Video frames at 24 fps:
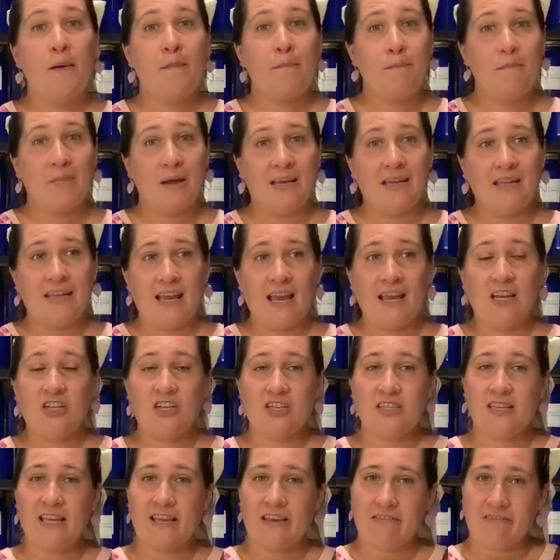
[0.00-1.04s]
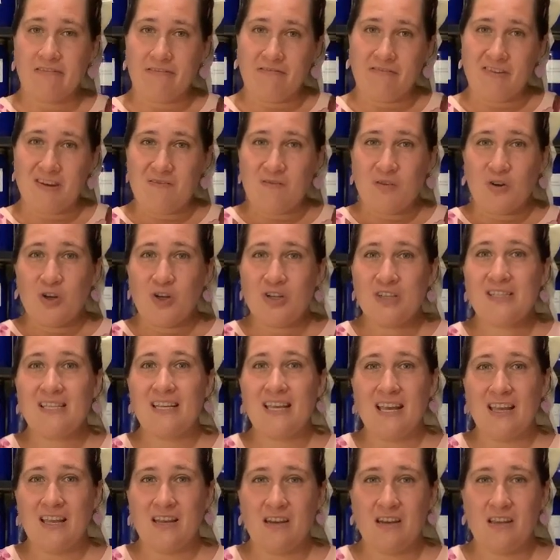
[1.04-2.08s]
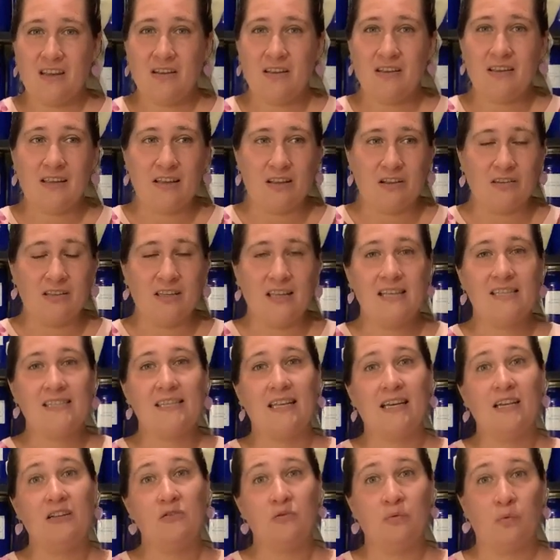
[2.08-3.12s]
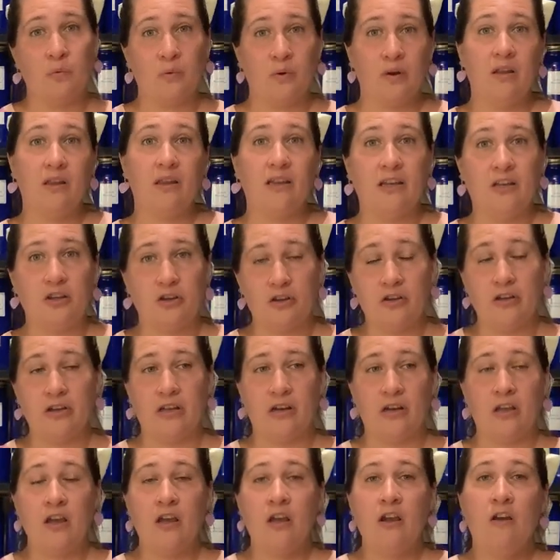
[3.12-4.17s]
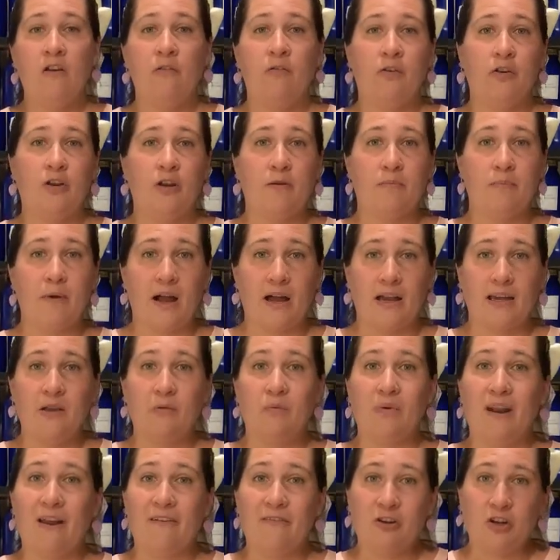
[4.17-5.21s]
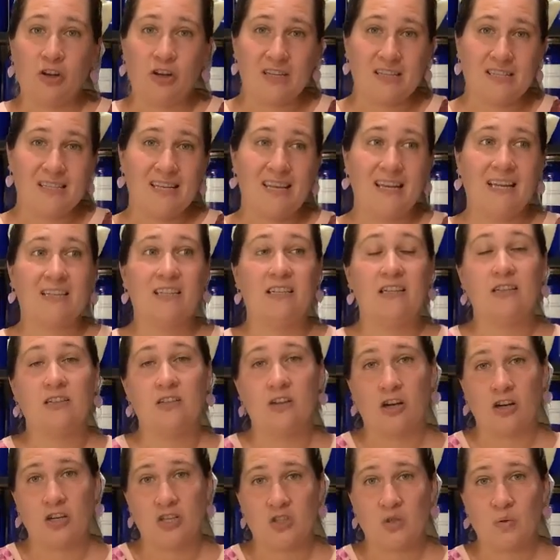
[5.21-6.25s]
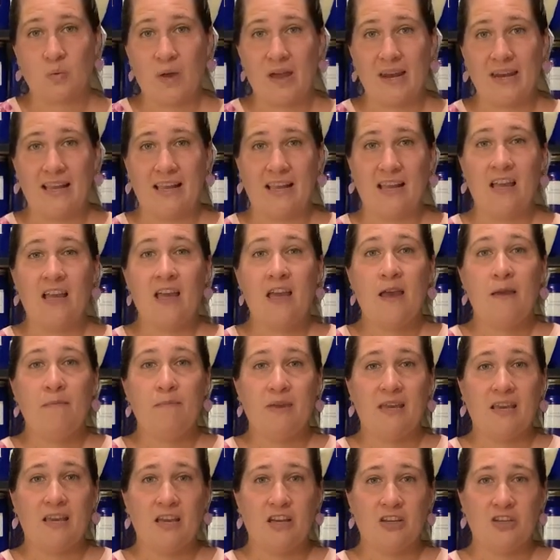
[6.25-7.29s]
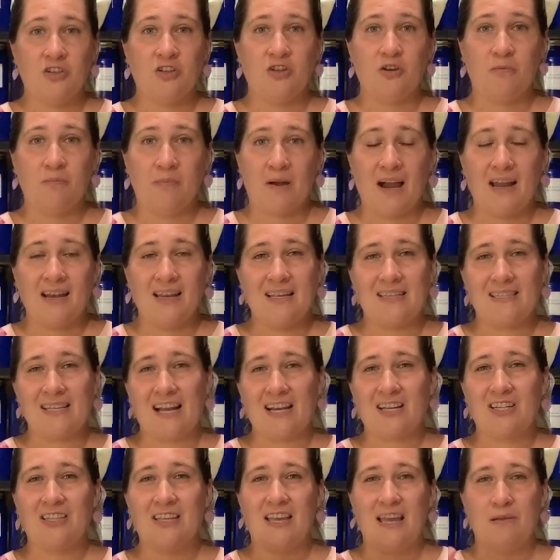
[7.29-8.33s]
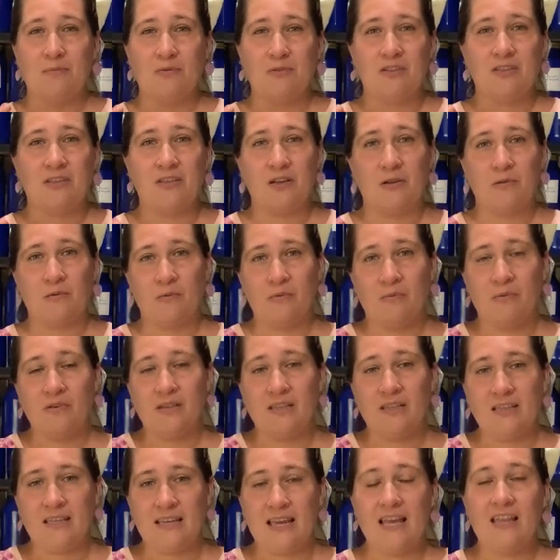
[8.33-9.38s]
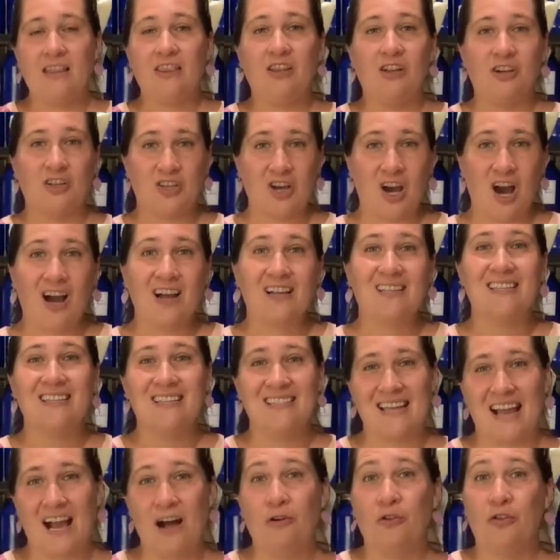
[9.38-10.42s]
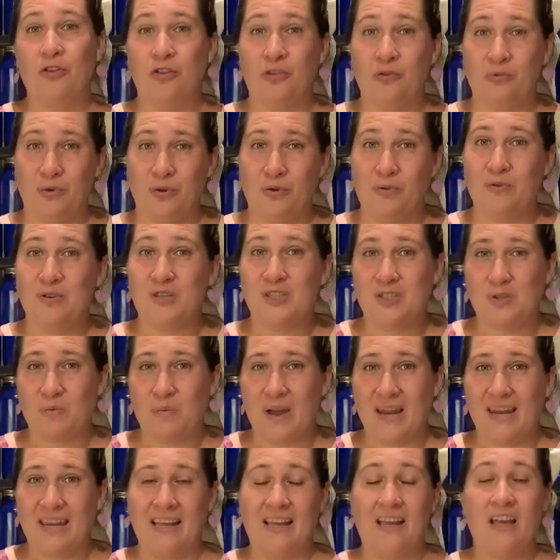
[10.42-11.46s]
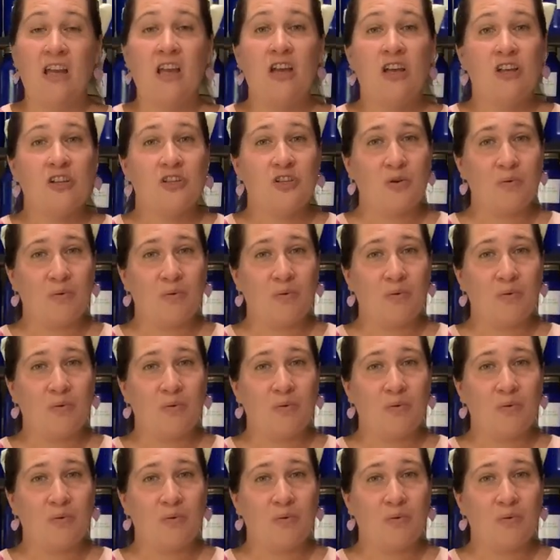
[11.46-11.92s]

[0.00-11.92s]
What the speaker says: but again, just like fevers and illness, it is really good for your body whenever you're sick to start sweating, because your body is actually able to get their toxins out through sweating. So